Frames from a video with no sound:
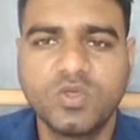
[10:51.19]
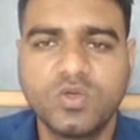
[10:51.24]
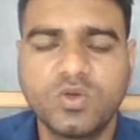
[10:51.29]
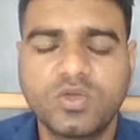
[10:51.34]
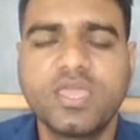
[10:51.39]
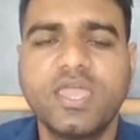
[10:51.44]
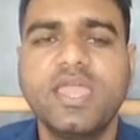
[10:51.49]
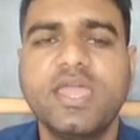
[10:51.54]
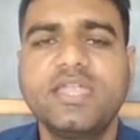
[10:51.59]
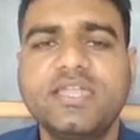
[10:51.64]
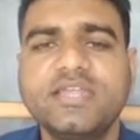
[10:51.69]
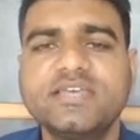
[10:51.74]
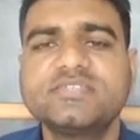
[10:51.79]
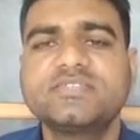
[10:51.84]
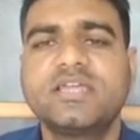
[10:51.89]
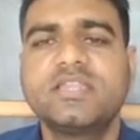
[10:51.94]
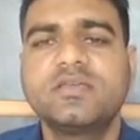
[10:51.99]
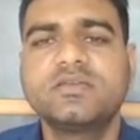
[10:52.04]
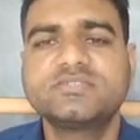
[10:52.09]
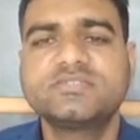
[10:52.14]
Okay, it is
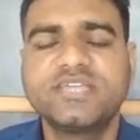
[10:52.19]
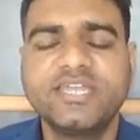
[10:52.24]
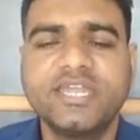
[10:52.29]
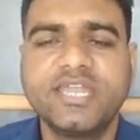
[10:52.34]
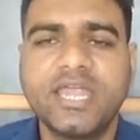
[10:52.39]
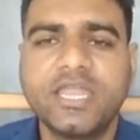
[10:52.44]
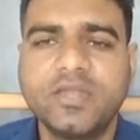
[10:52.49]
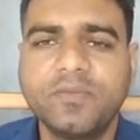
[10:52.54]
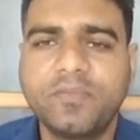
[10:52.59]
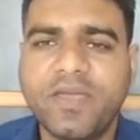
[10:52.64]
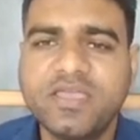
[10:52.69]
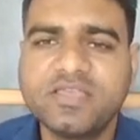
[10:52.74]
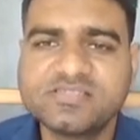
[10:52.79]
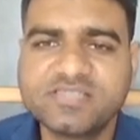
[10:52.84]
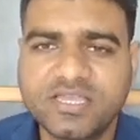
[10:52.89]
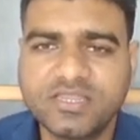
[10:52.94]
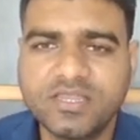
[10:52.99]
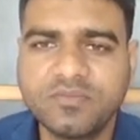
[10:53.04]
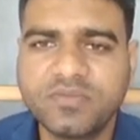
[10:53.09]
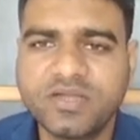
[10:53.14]
nothing, CD95 is
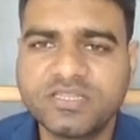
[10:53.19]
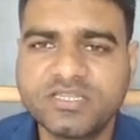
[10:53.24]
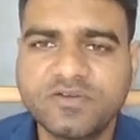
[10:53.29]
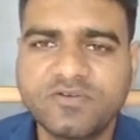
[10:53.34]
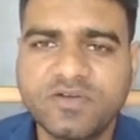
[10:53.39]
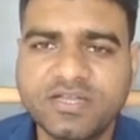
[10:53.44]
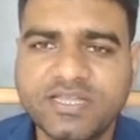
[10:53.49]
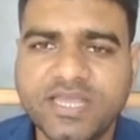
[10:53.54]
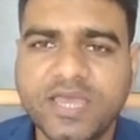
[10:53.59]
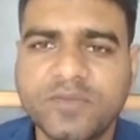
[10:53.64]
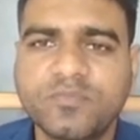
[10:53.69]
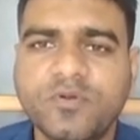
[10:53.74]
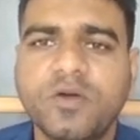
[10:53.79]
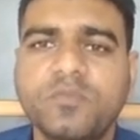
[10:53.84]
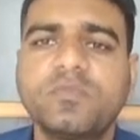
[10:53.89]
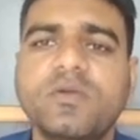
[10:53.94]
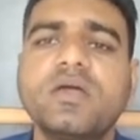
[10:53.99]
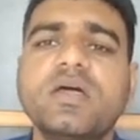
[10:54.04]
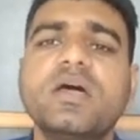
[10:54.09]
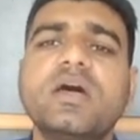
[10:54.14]
nothing but the one type
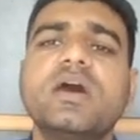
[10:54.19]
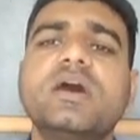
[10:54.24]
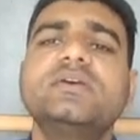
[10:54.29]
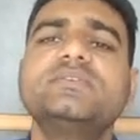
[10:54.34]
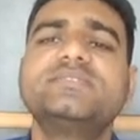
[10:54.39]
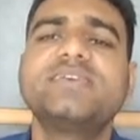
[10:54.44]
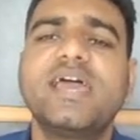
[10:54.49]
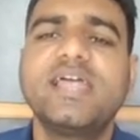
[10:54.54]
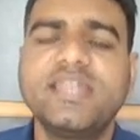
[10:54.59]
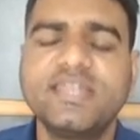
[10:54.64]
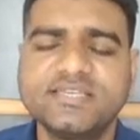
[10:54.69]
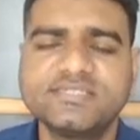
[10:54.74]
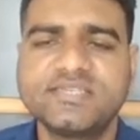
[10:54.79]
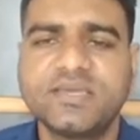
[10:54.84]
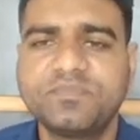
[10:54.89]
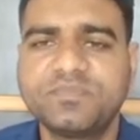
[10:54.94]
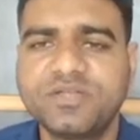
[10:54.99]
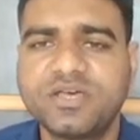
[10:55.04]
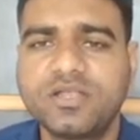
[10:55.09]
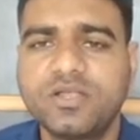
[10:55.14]
of cell
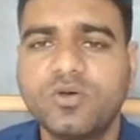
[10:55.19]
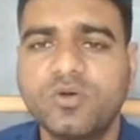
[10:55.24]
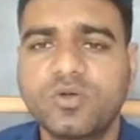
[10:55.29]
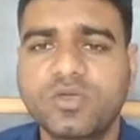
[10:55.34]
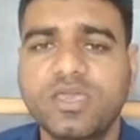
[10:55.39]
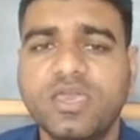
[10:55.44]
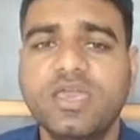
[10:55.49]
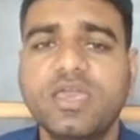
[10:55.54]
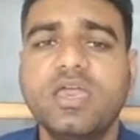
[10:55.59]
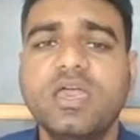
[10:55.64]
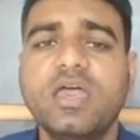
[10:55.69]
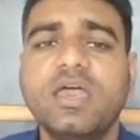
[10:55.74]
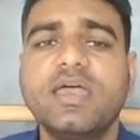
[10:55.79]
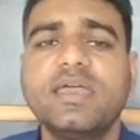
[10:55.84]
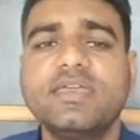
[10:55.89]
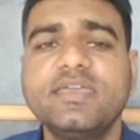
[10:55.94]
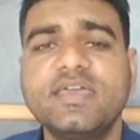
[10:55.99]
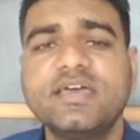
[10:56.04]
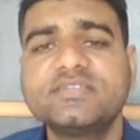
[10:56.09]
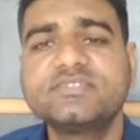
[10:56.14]
receptor. Okay,
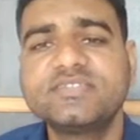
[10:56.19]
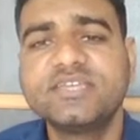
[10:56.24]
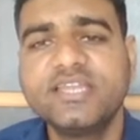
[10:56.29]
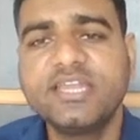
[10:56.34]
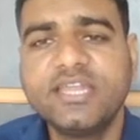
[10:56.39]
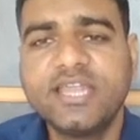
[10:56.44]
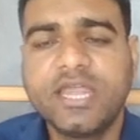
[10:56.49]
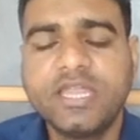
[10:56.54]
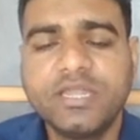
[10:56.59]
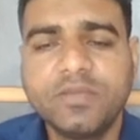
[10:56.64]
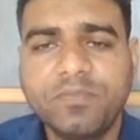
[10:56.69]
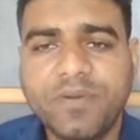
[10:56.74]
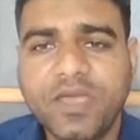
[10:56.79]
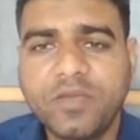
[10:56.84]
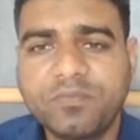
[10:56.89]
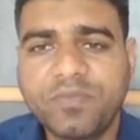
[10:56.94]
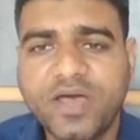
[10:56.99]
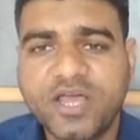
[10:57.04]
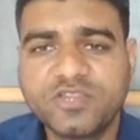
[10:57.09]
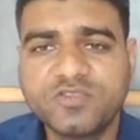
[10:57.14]
here
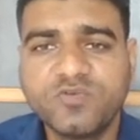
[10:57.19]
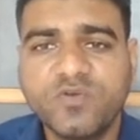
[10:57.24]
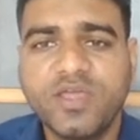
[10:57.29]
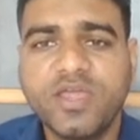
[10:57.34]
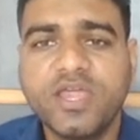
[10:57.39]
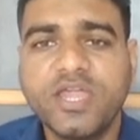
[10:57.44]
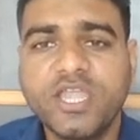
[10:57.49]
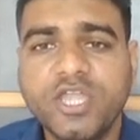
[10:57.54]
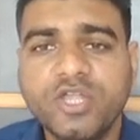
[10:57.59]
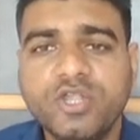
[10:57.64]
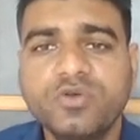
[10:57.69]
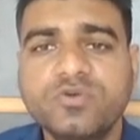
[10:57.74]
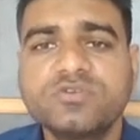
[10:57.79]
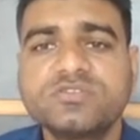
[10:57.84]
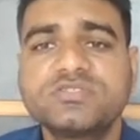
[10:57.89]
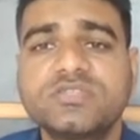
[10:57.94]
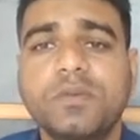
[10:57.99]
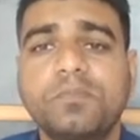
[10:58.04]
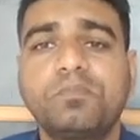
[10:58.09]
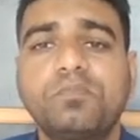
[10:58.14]
CD95 pathway
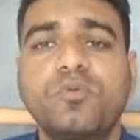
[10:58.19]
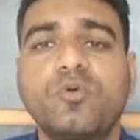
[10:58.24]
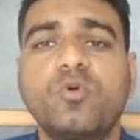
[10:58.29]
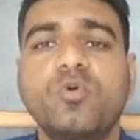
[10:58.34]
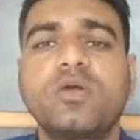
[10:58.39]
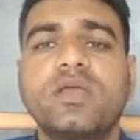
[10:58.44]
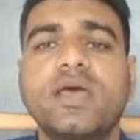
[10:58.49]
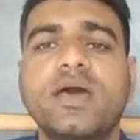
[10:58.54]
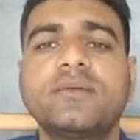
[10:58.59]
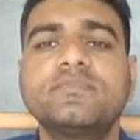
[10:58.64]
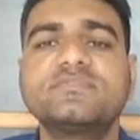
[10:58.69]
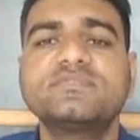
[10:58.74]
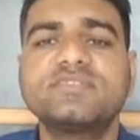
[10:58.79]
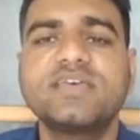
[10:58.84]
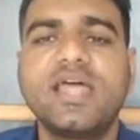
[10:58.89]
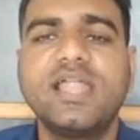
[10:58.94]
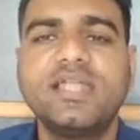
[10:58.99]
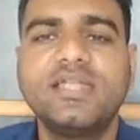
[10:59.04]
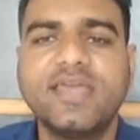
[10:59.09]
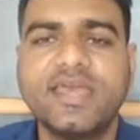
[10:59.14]
induce the programmed
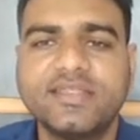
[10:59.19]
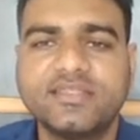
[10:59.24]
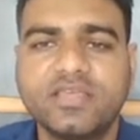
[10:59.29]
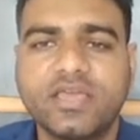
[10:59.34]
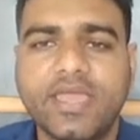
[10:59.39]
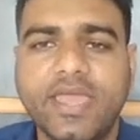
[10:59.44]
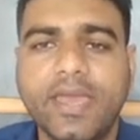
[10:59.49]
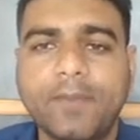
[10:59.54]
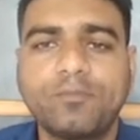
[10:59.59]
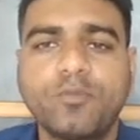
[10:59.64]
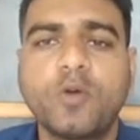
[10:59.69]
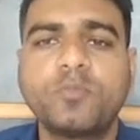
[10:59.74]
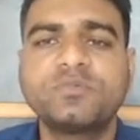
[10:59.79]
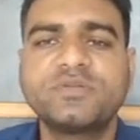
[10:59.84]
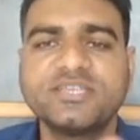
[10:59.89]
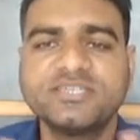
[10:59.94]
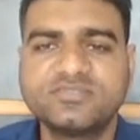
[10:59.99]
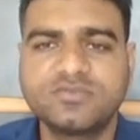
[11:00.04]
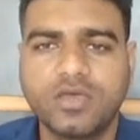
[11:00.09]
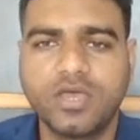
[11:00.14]
cell death,
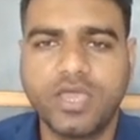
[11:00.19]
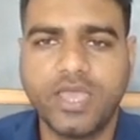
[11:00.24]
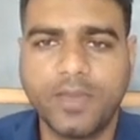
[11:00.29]
apoptosis.